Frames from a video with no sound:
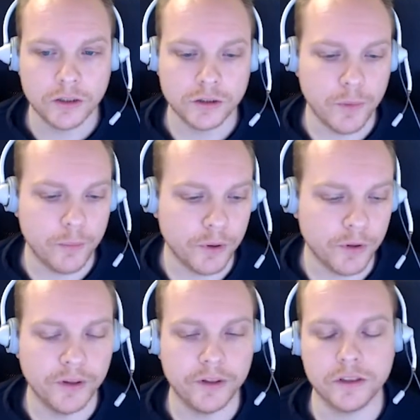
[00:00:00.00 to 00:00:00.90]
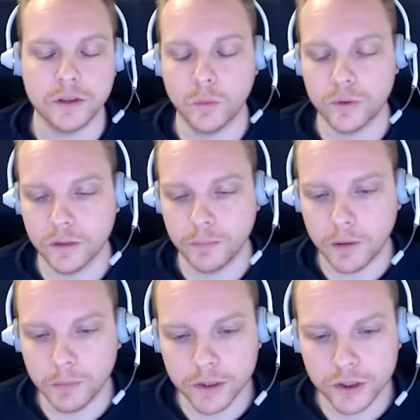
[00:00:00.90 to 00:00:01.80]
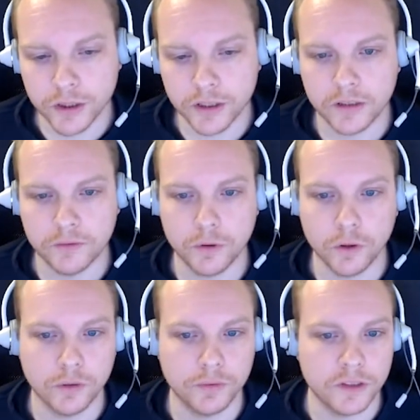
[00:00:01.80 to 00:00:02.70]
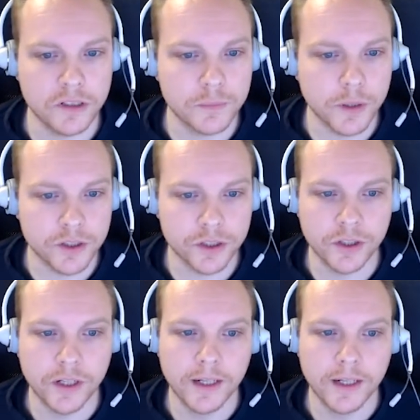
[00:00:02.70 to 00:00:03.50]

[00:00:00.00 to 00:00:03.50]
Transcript: remember there is always a publisher in front of the dispatcher.